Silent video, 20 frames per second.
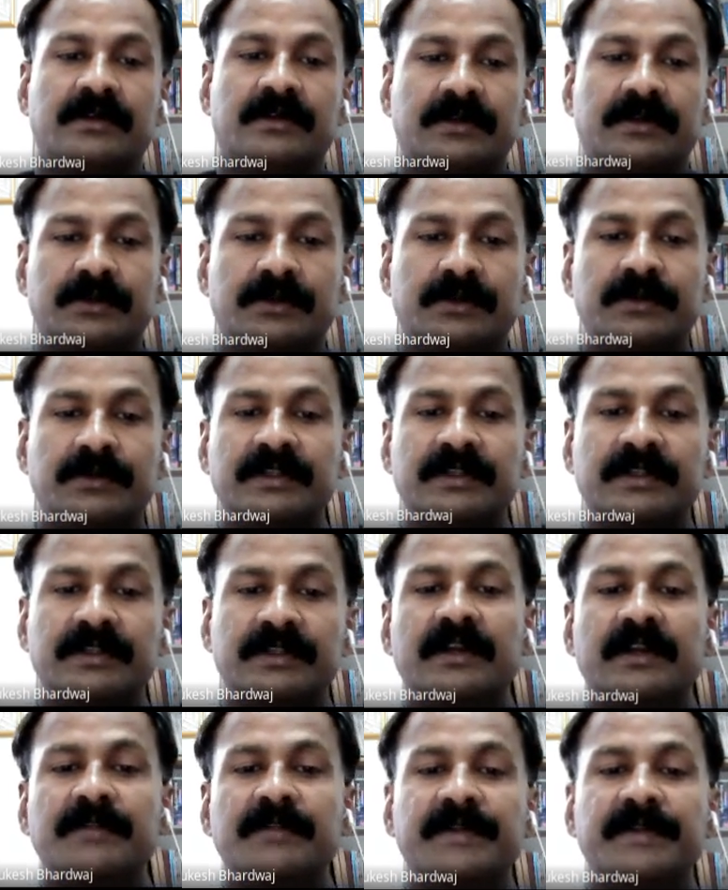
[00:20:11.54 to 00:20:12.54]
During the
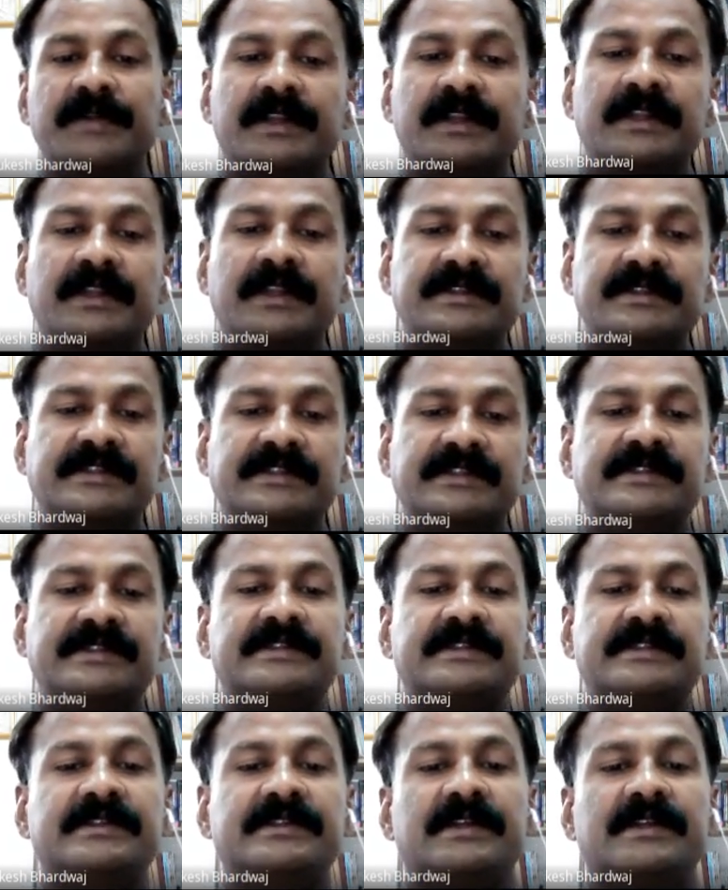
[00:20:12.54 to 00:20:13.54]
early Middle Ages,
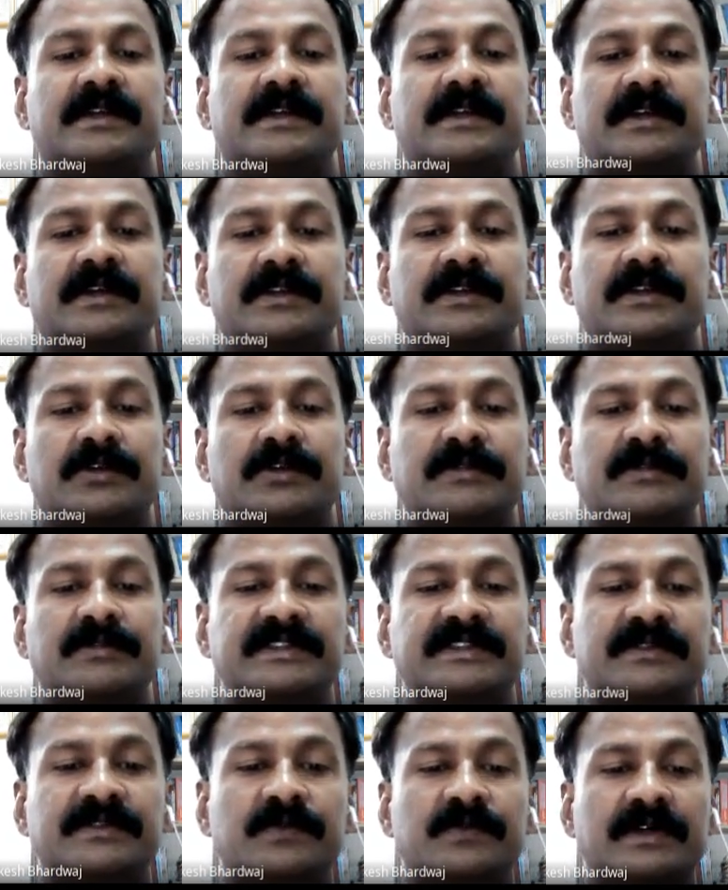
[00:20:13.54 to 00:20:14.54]

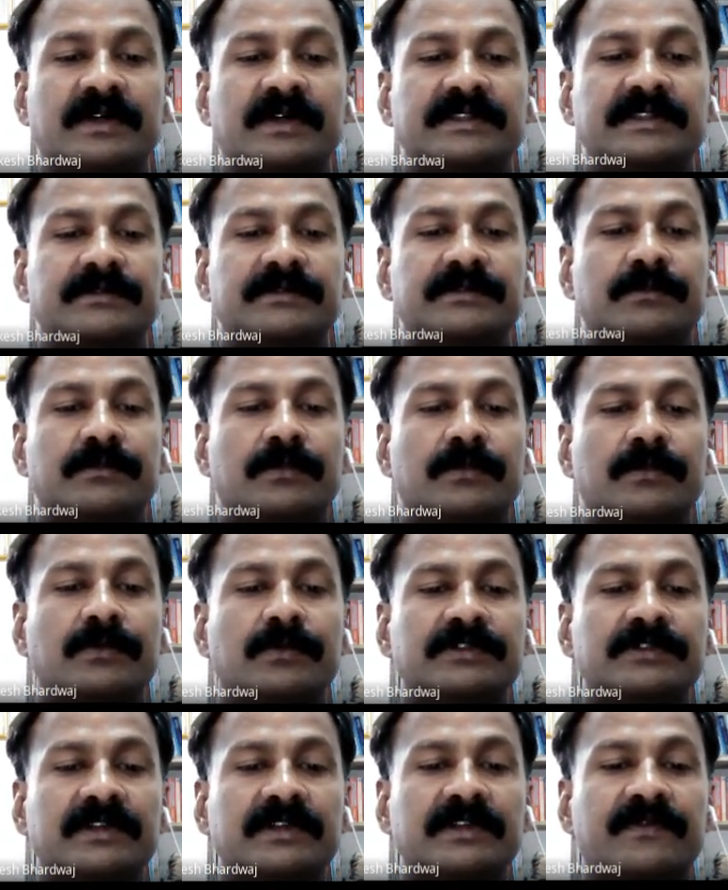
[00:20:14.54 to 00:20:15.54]
atomism was
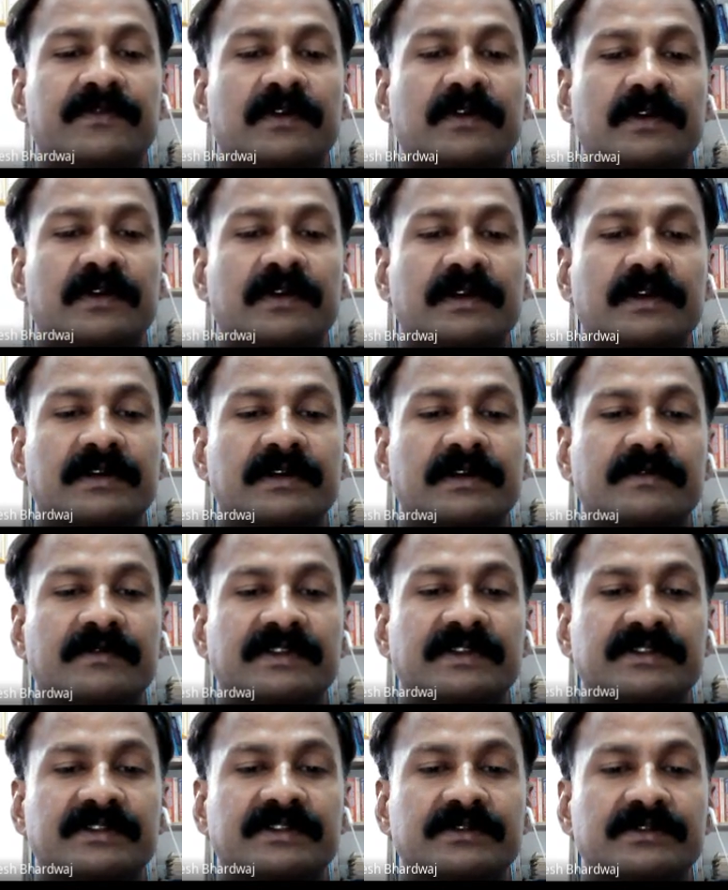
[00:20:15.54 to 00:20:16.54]
mostly forgotten in
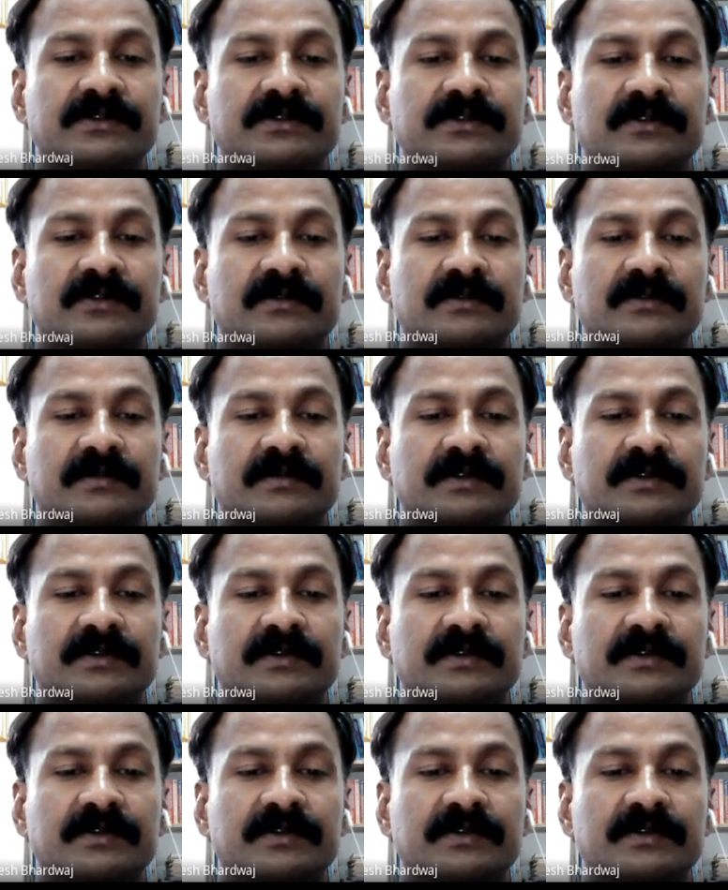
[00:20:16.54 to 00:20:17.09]
Western Europe.